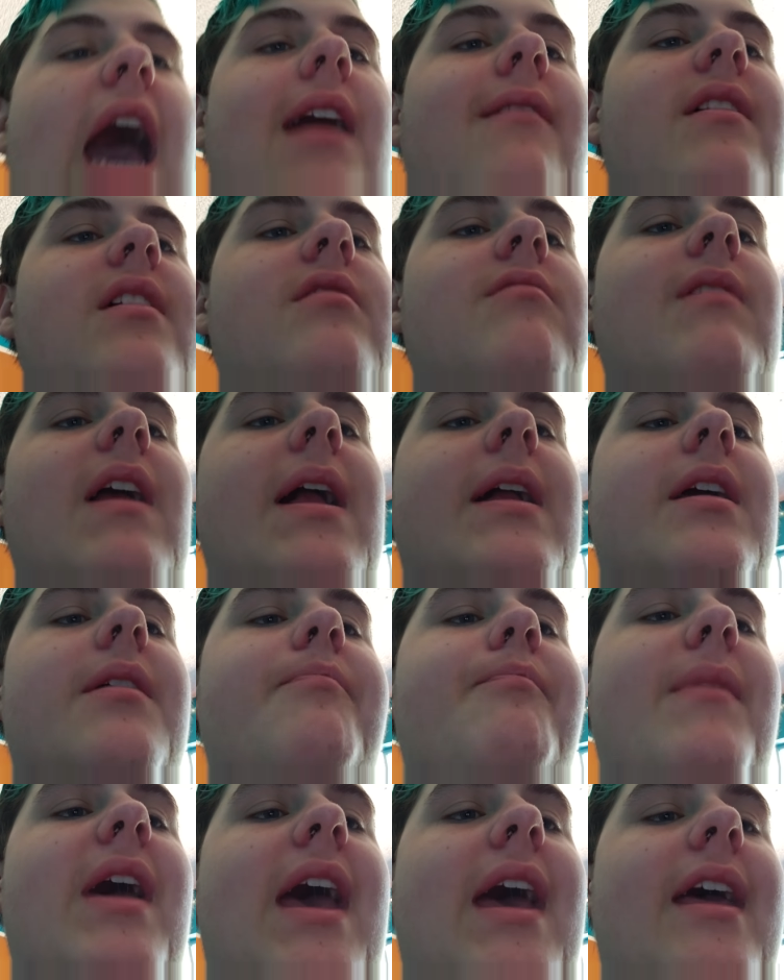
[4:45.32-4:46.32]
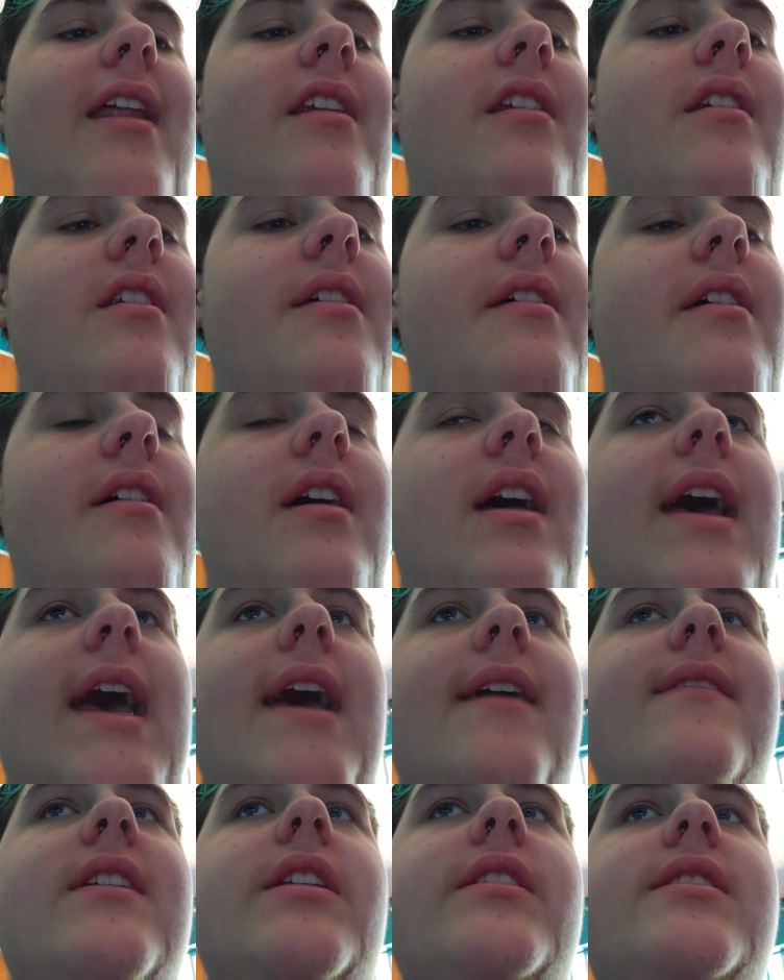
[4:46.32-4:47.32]
I would recommend
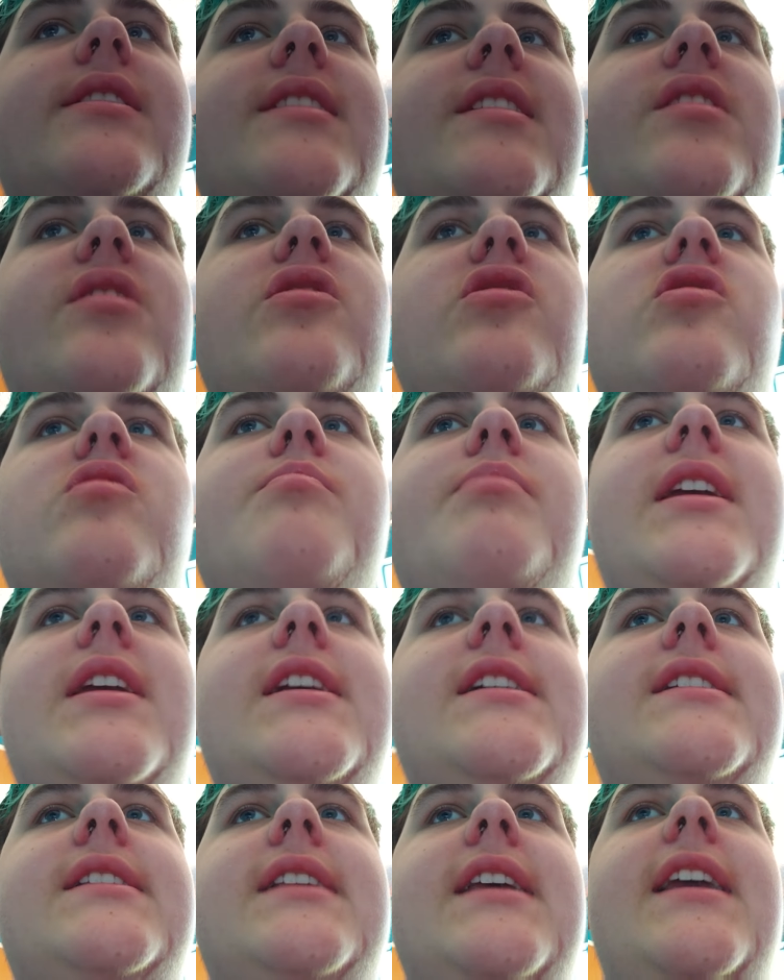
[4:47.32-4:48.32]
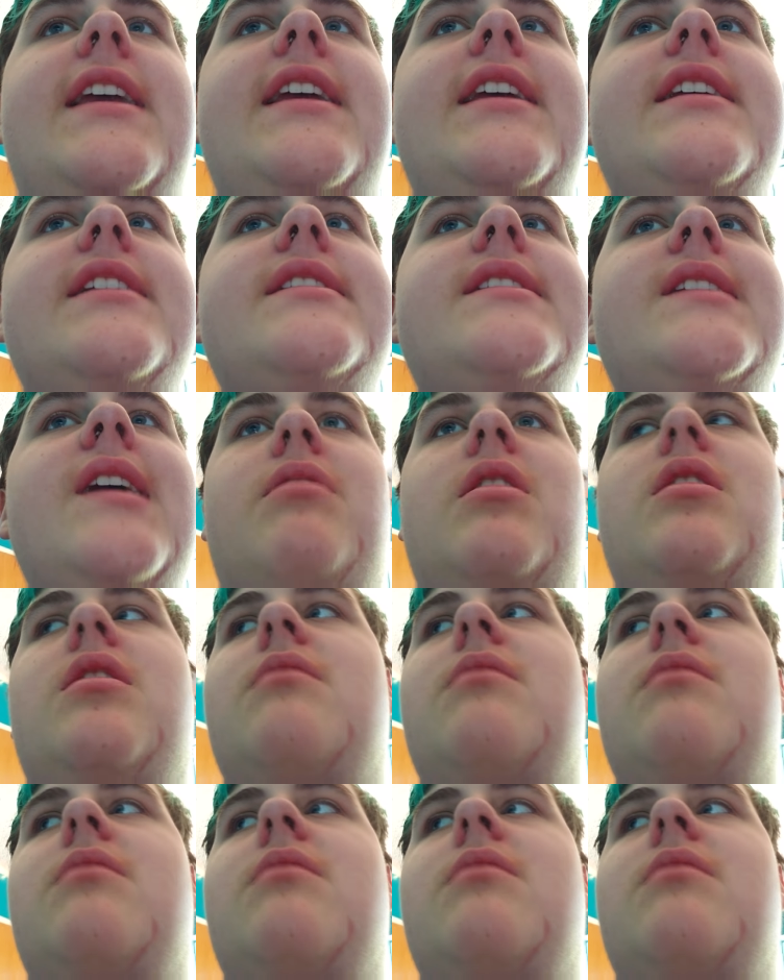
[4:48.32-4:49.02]
having two PCs, but